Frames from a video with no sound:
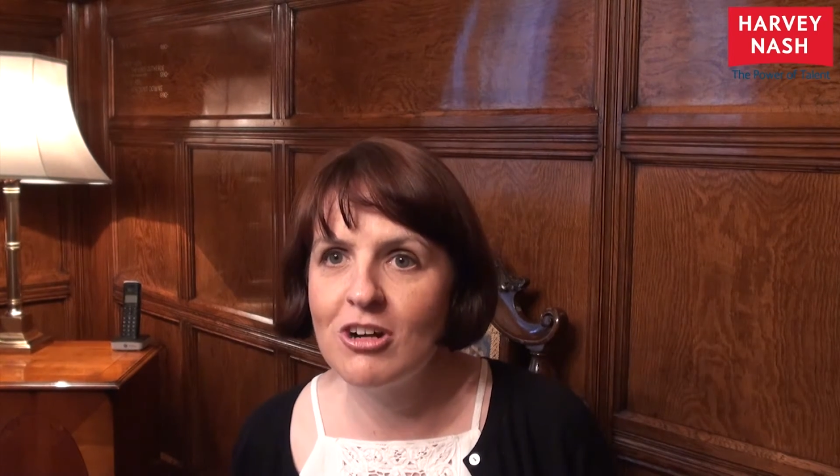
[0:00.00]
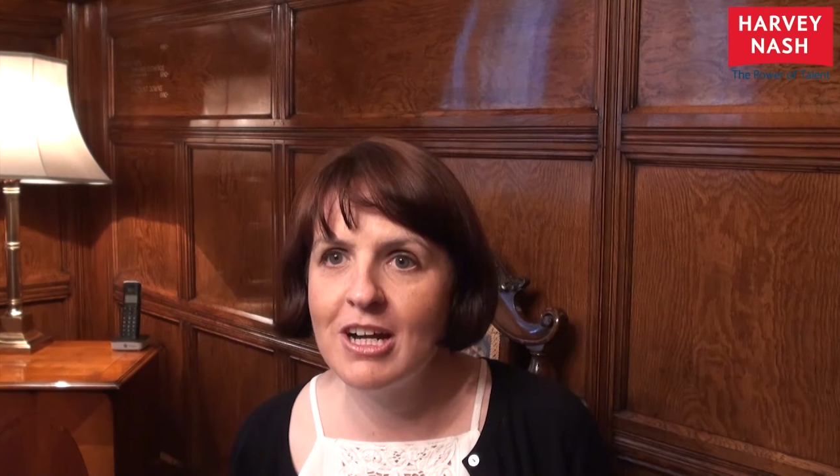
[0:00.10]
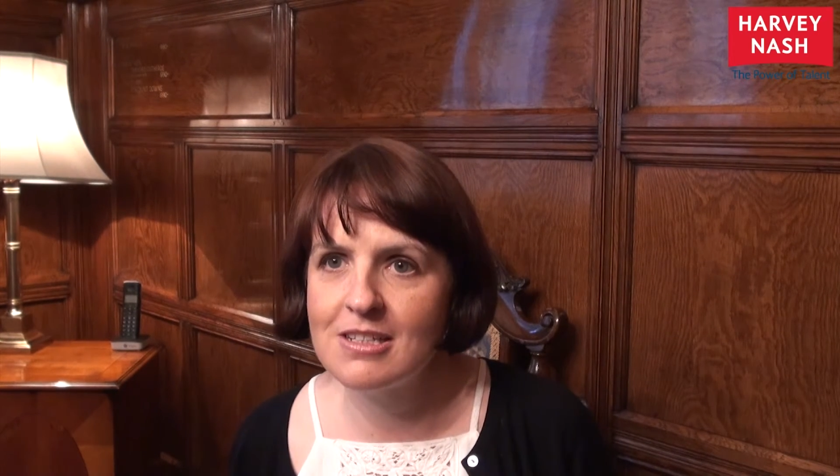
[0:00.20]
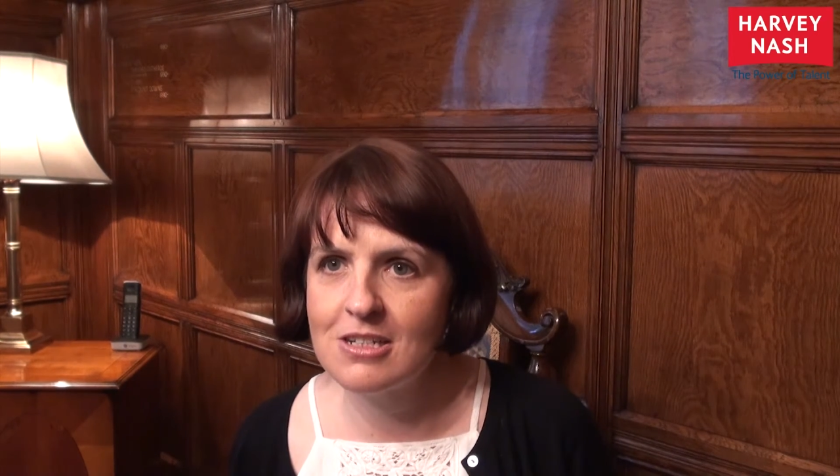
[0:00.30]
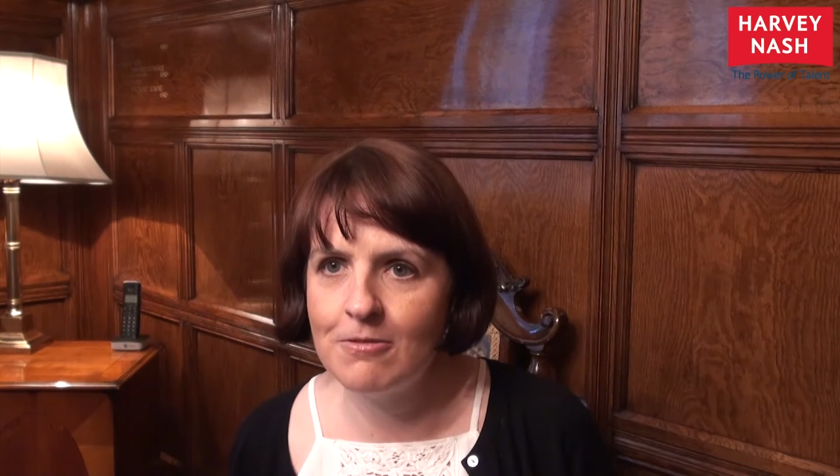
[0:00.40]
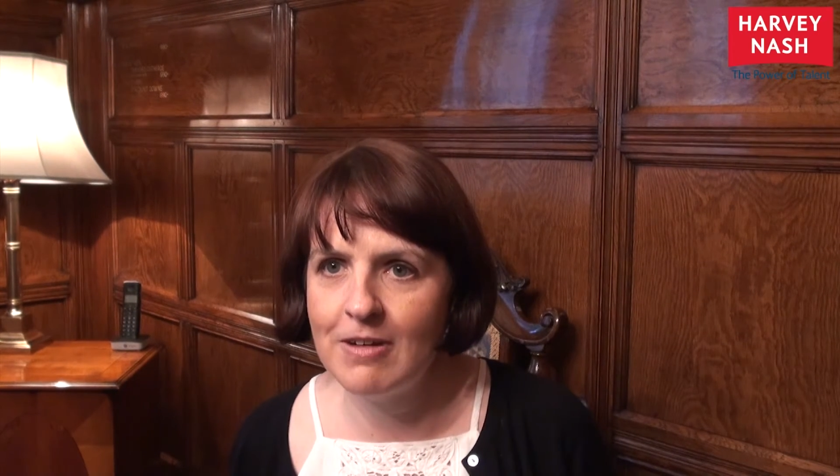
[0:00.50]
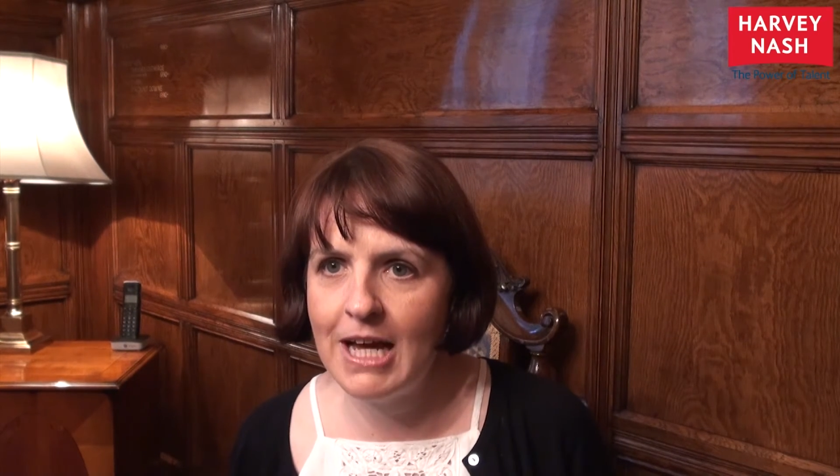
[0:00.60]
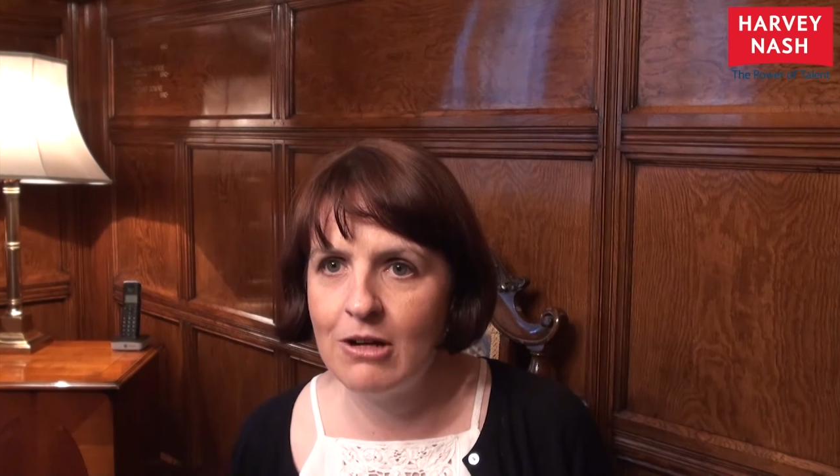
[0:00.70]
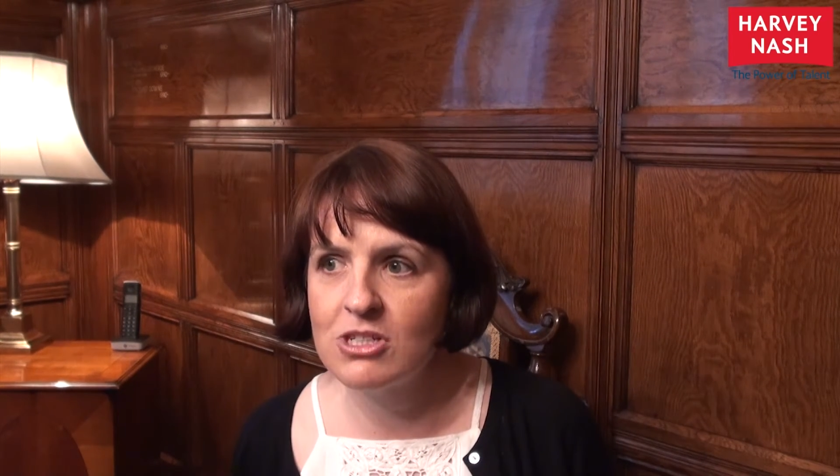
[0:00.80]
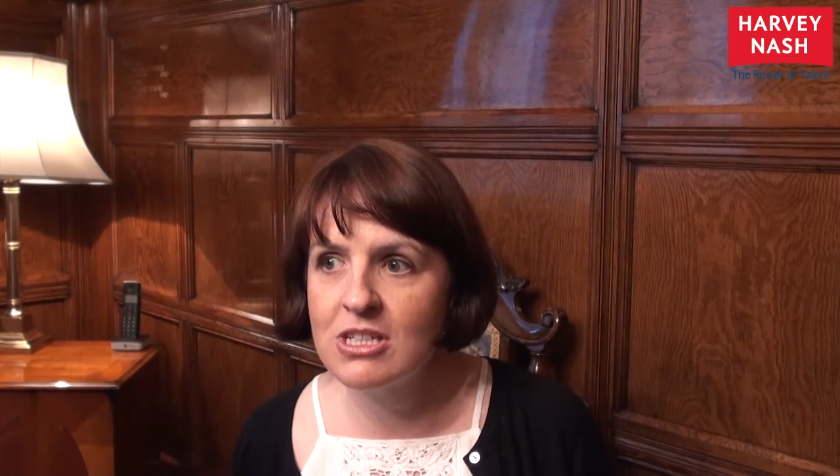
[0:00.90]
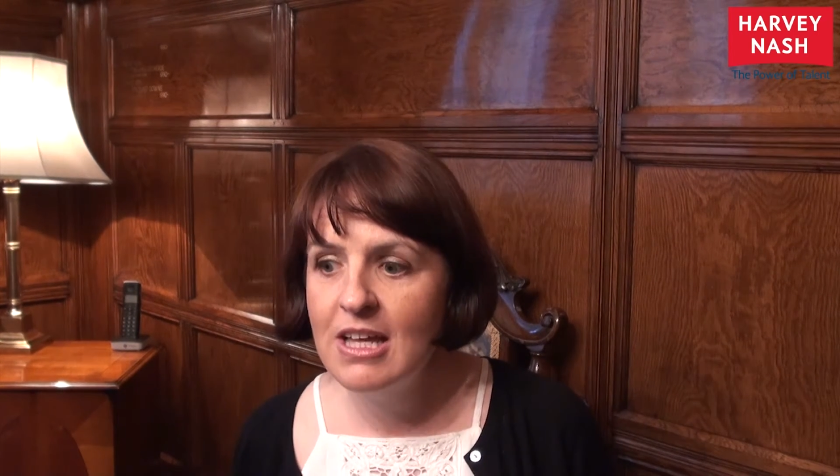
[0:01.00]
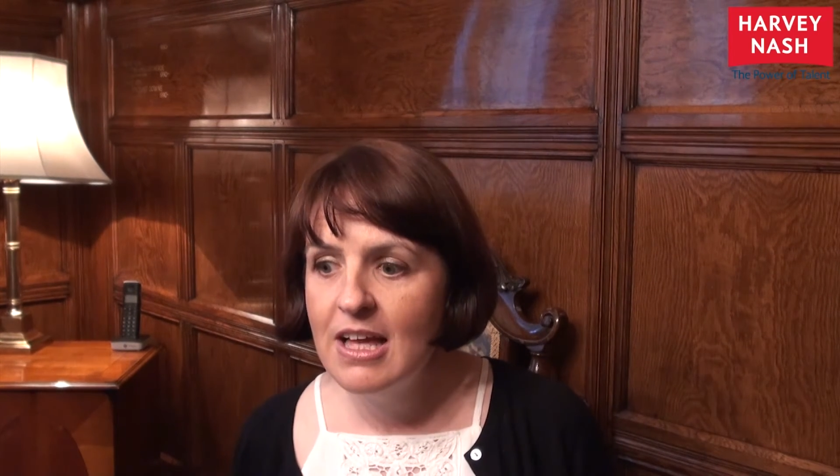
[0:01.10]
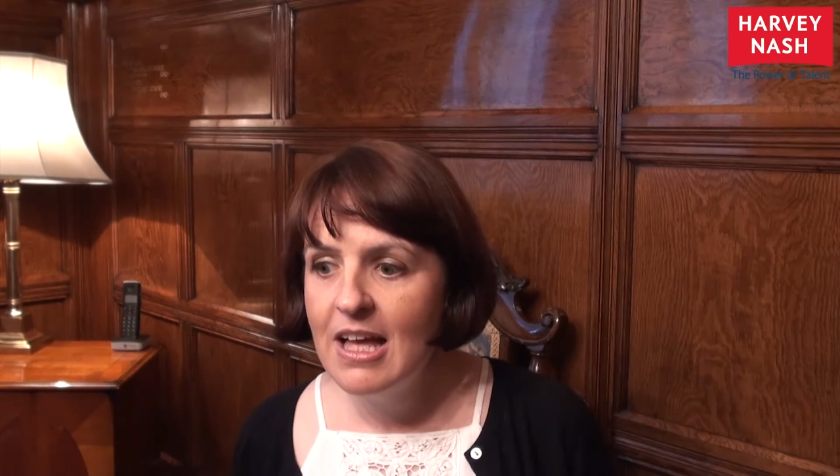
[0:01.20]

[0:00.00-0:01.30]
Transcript: trying stuff out.